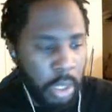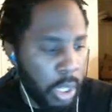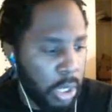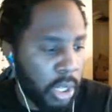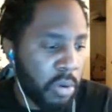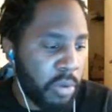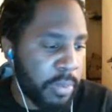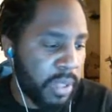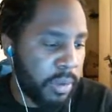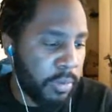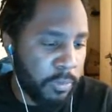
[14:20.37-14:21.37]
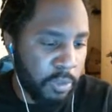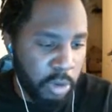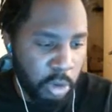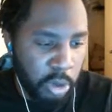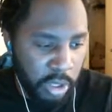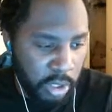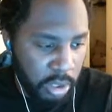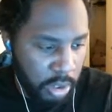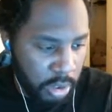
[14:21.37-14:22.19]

How long have we been recording?